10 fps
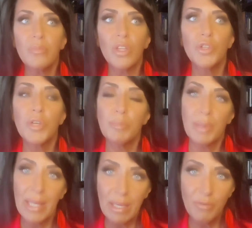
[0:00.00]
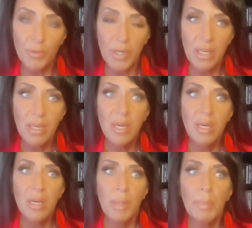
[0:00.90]
you can plan for it,
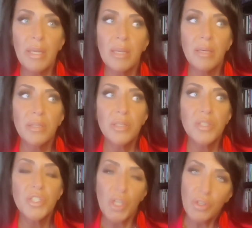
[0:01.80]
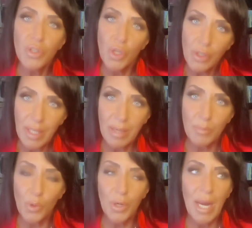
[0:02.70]
but start cooking
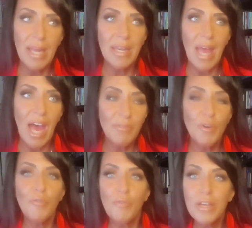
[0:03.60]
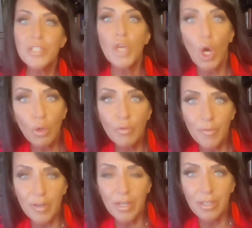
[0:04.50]
more and have your friends
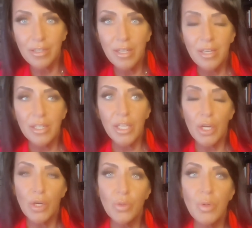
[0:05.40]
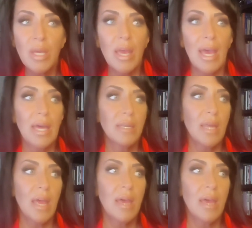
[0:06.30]
over, you know, and